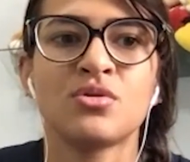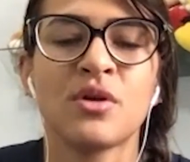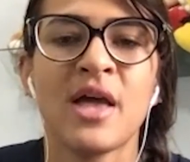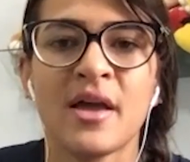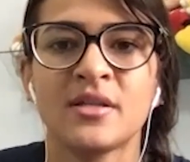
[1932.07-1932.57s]

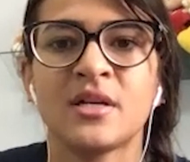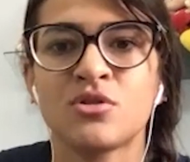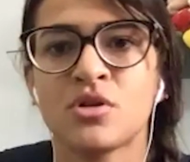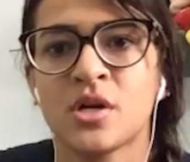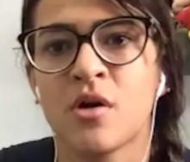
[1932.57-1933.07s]
get it down
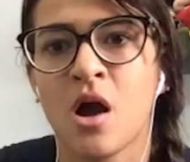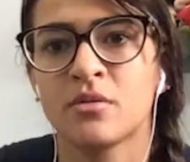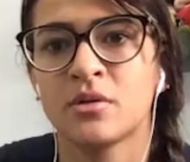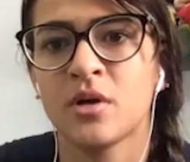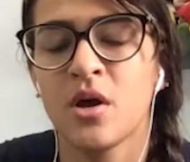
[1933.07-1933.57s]
to the
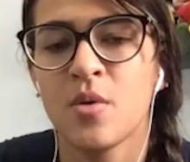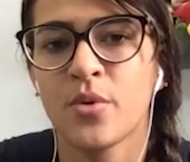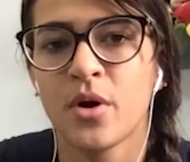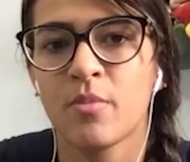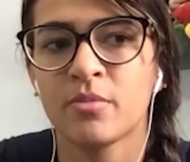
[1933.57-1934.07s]
ground,
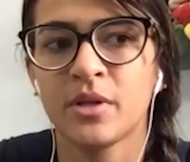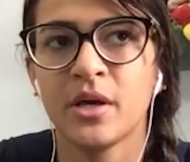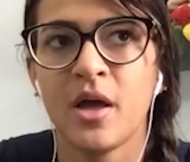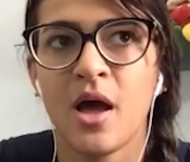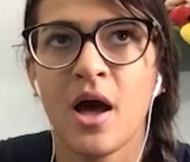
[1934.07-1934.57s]

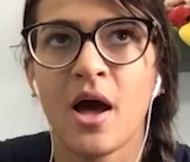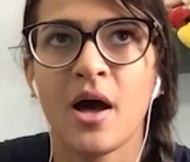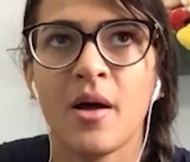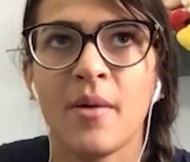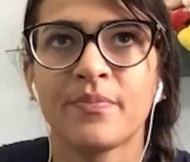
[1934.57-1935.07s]
probably.
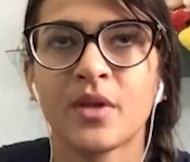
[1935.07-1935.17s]
And